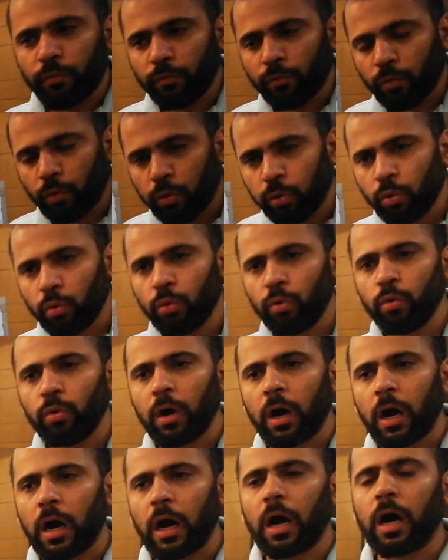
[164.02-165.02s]

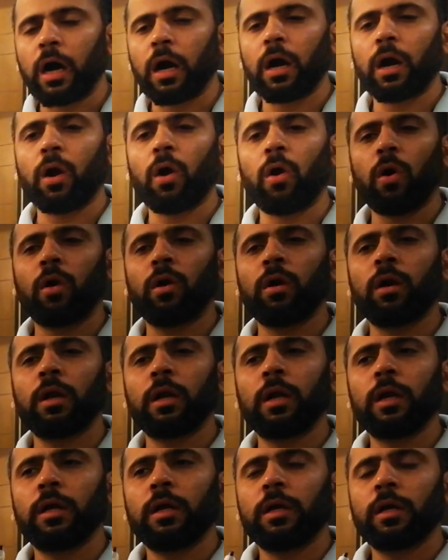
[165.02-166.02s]
who are on
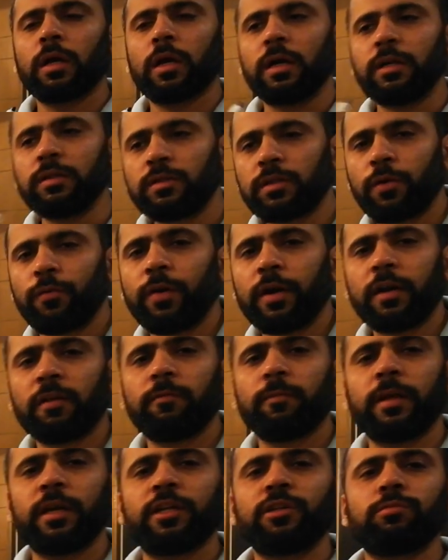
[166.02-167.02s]

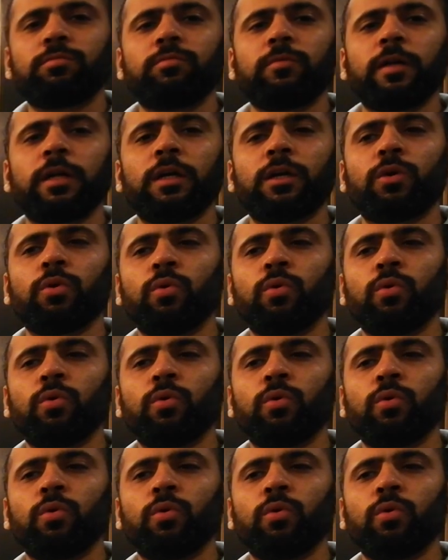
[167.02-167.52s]
conservative management,